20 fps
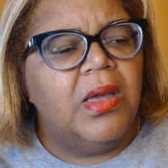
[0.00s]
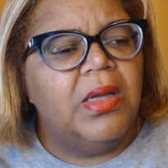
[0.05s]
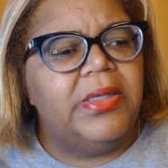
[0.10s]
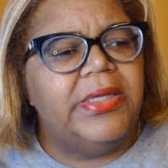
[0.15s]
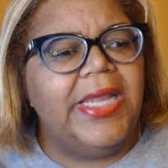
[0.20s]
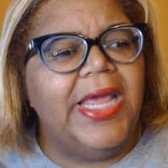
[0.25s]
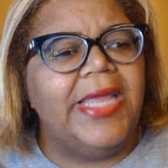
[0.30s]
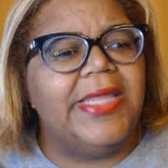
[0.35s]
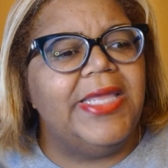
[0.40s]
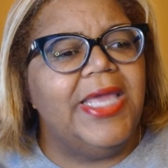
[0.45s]

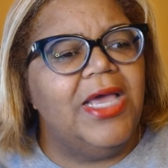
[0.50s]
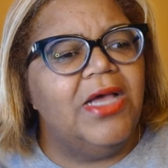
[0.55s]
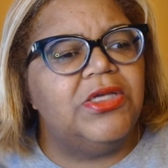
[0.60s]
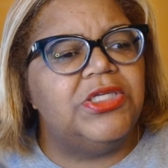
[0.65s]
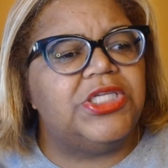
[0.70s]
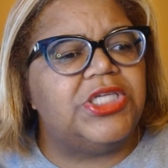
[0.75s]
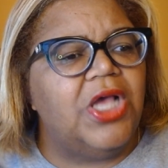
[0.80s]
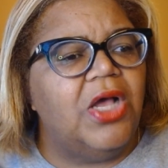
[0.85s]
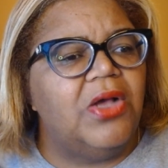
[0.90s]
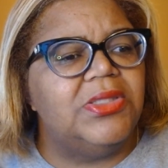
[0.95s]
Danielle
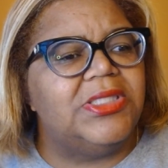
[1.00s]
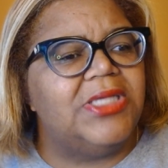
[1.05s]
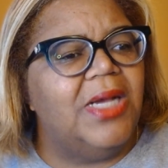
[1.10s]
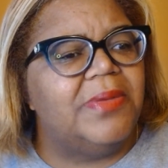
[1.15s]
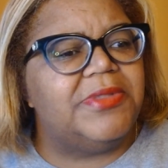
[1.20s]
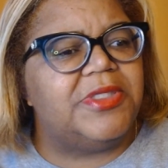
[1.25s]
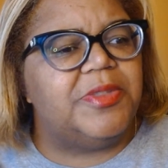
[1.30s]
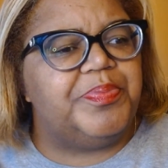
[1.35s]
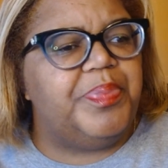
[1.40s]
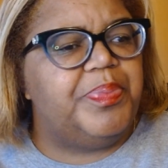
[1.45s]
shows
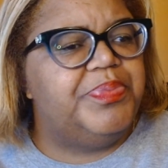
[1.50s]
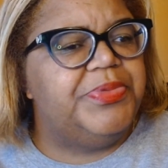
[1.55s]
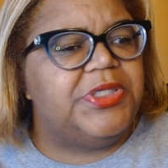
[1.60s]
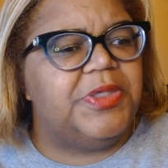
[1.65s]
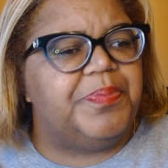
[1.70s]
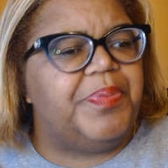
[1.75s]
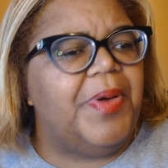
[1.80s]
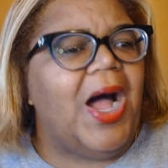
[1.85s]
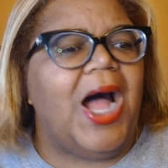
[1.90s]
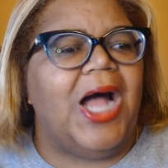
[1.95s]
up to,
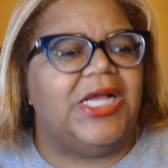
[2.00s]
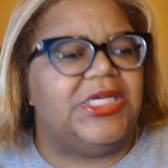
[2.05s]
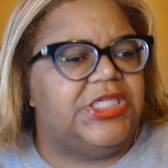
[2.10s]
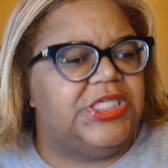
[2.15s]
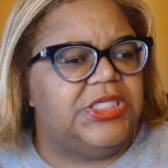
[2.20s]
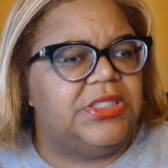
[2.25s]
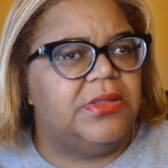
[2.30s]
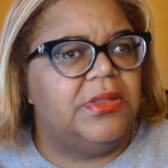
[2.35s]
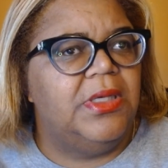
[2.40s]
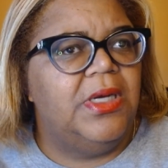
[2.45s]
to
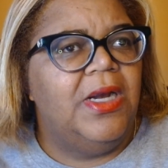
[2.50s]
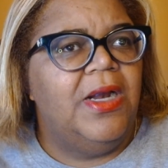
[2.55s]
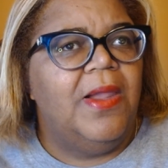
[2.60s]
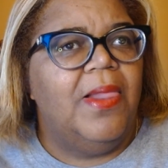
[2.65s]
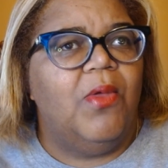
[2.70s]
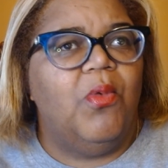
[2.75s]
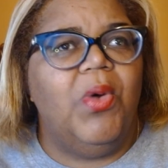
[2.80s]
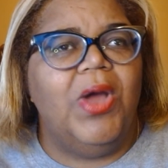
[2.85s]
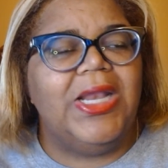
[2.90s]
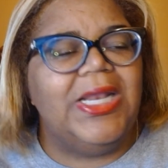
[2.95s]
Posh
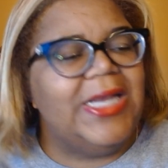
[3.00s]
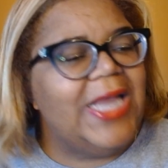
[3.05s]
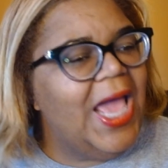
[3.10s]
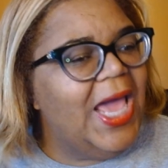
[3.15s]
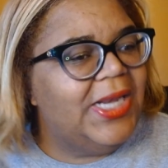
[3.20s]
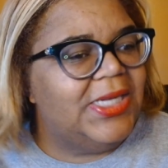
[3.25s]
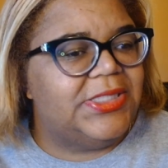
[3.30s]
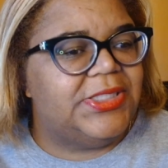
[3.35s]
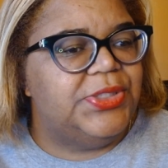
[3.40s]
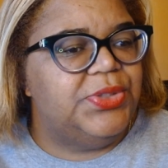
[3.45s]
with an
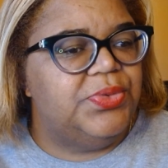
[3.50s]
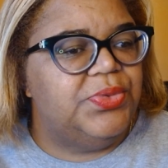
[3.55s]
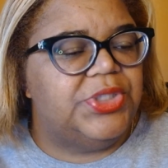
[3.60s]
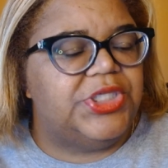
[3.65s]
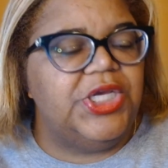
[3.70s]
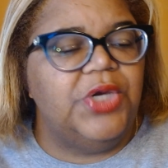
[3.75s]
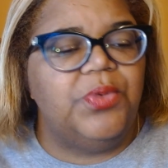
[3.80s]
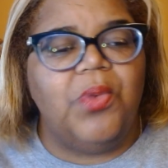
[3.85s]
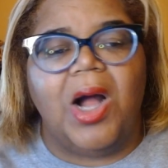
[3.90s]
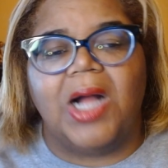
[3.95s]
attitude.
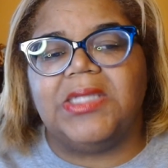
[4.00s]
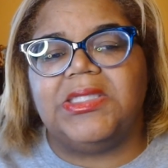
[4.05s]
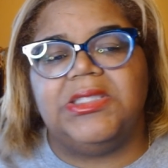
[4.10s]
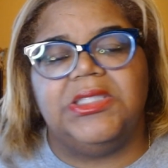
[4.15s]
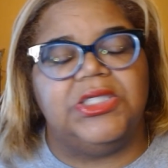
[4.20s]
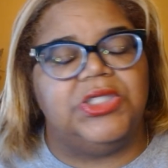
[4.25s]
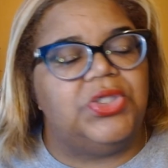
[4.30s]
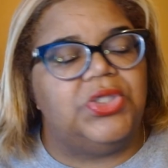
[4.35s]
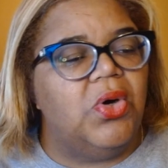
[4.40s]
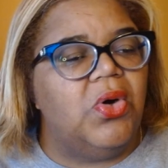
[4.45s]
She walks
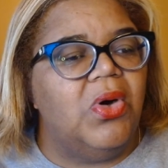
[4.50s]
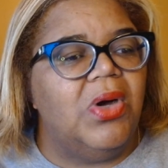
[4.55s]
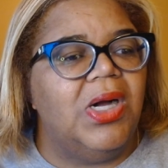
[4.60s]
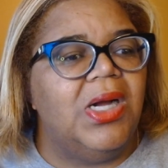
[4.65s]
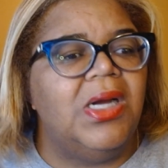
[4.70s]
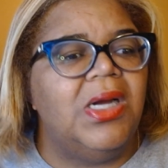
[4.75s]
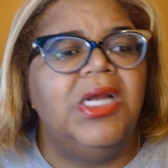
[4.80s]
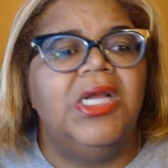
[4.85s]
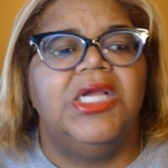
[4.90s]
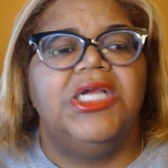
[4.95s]
in the
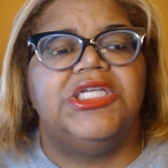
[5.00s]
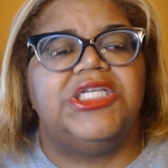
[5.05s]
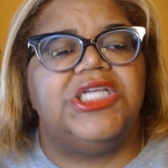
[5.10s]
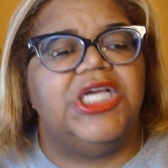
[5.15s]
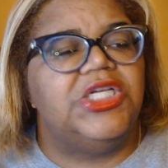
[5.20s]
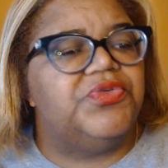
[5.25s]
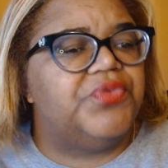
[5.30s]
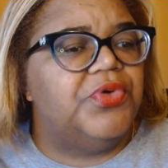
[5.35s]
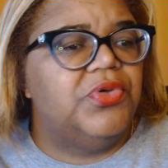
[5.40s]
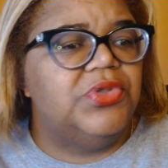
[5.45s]
door.
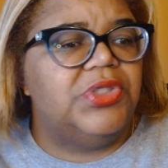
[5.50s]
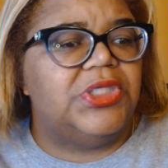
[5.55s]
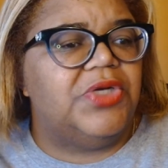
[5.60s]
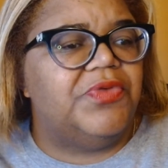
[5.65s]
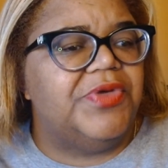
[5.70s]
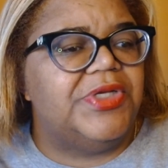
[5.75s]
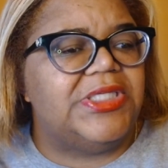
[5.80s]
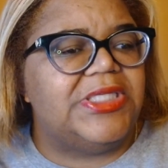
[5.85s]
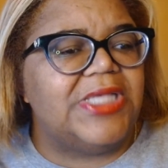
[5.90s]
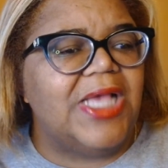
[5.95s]
She's rude to the
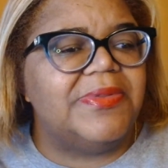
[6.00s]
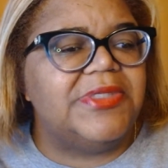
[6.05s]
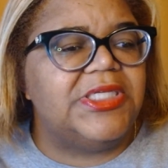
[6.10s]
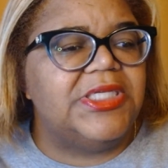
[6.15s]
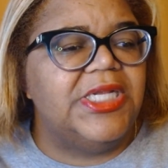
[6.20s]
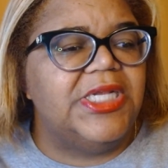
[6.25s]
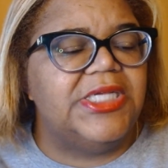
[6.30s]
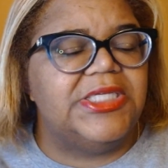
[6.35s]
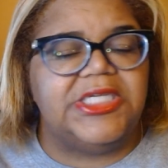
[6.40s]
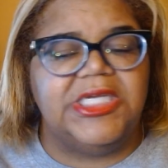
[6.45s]

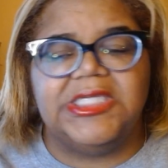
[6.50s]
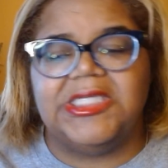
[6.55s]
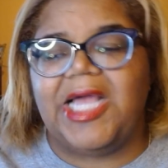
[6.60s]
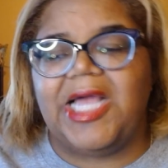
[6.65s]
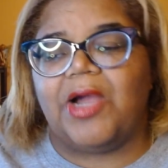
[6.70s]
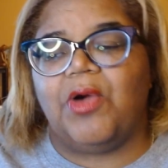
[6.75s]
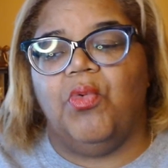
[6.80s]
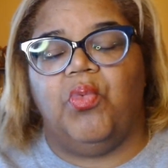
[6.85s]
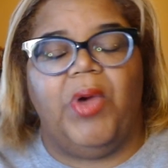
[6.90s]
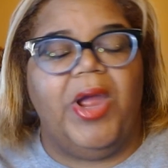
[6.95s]
receptionist. She's
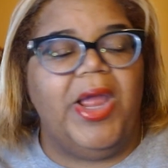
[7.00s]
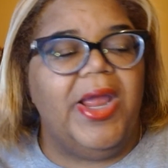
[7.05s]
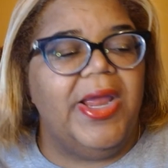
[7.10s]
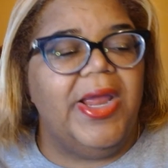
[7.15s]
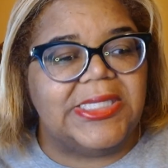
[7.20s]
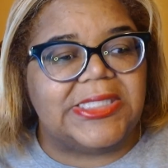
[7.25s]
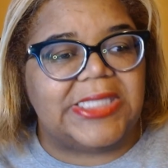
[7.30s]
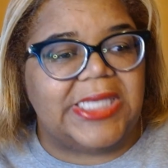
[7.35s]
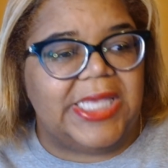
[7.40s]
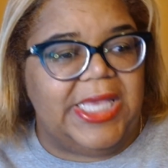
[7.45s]
like, Where
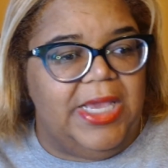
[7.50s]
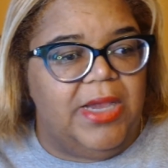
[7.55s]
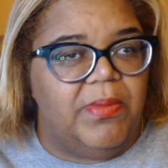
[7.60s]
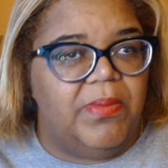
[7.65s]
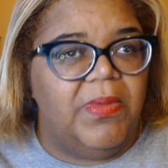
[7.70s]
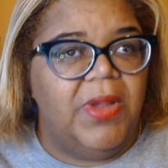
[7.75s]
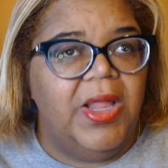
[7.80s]
is Kim?